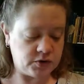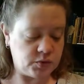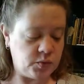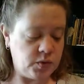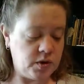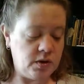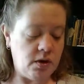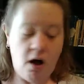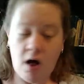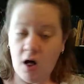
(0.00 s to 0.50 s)

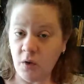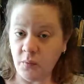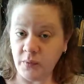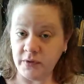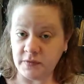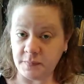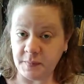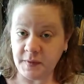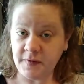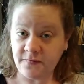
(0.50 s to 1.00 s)
will
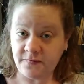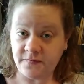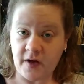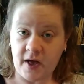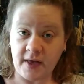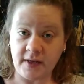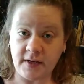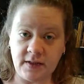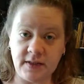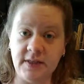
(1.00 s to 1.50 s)
always be
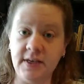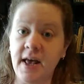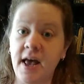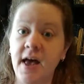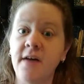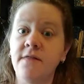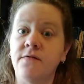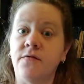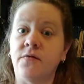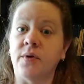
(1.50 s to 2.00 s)
final in
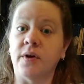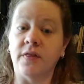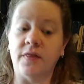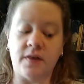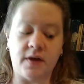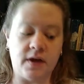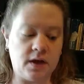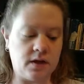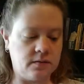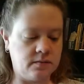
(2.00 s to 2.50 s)

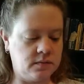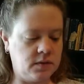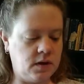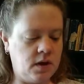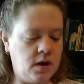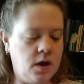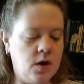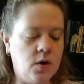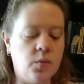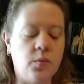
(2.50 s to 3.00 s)
everything.
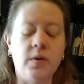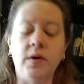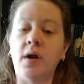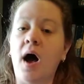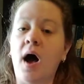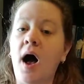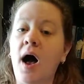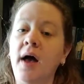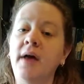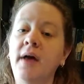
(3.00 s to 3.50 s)
When
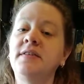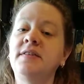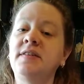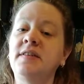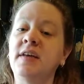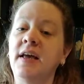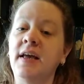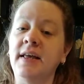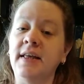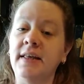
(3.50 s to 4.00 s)
I
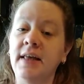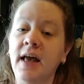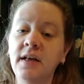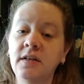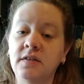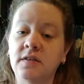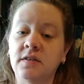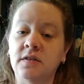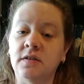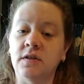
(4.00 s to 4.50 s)
say
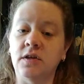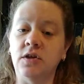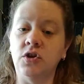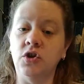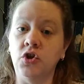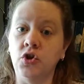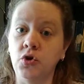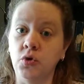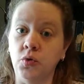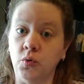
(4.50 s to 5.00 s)
yes,
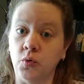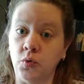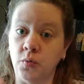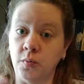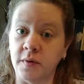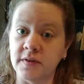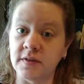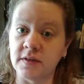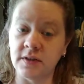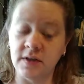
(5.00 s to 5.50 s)
you
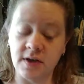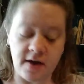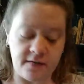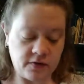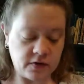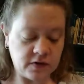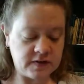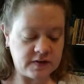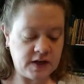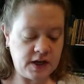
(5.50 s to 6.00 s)
must
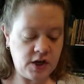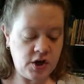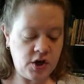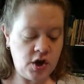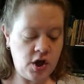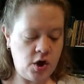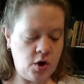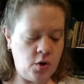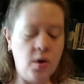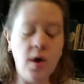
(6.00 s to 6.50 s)
never say
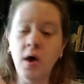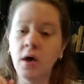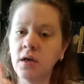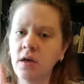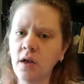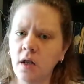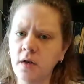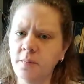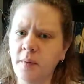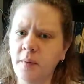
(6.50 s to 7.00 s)
no,
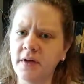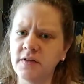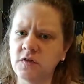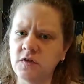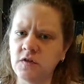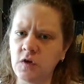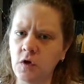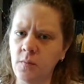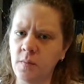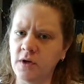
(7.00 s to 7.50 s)
not by
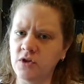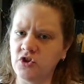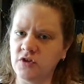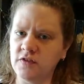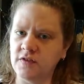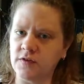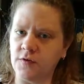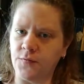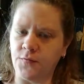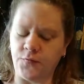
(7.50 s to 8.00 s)
so much as
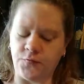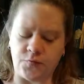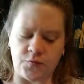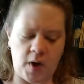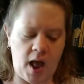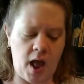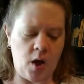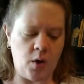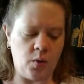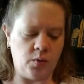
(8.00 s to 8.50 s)
a
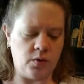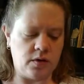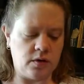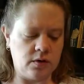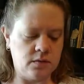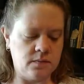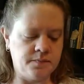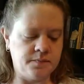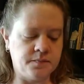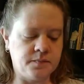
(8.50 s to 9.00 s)
frown.
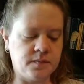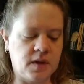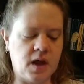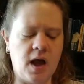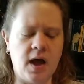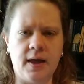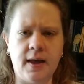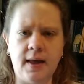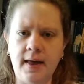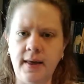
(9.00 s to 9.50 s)

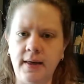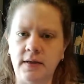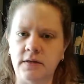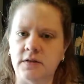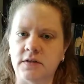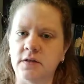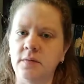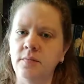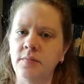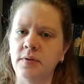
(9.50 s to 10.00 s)
I hate
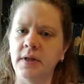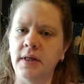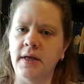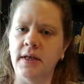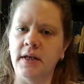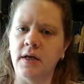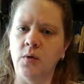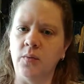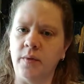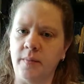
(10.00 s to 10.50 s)

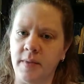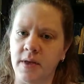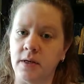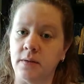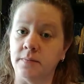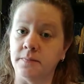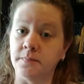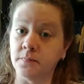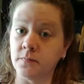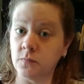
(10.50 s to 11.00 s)
complaining women.
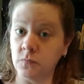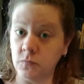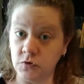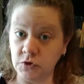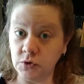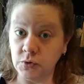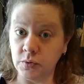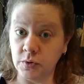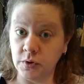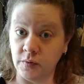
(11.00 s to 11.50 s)
Do
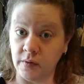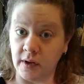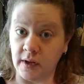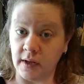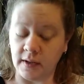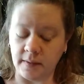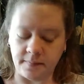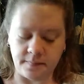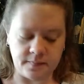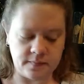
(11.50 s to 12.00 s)
you agree?